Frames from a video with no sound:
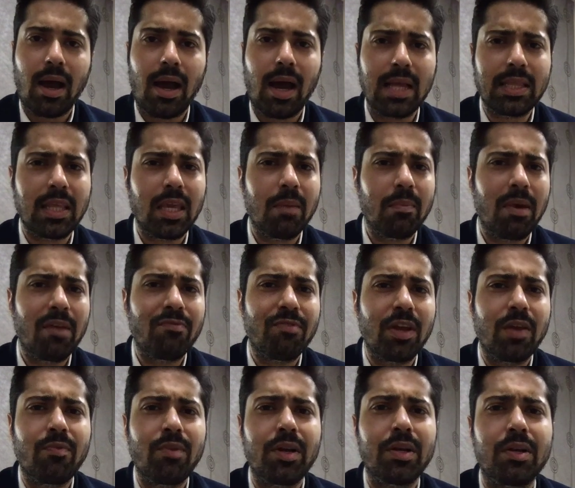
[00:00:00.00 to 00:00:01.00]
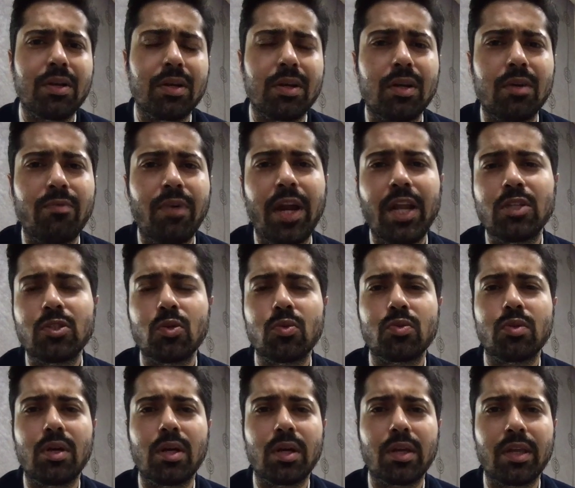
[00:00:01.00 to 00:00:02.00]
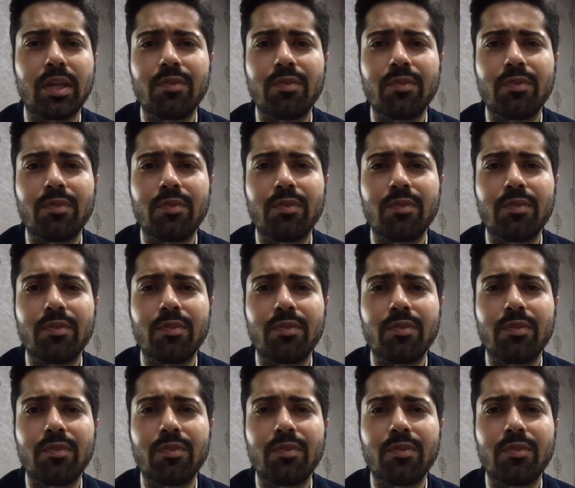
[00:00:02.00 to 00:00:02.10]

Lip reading: I think my favorite Wedding Sutra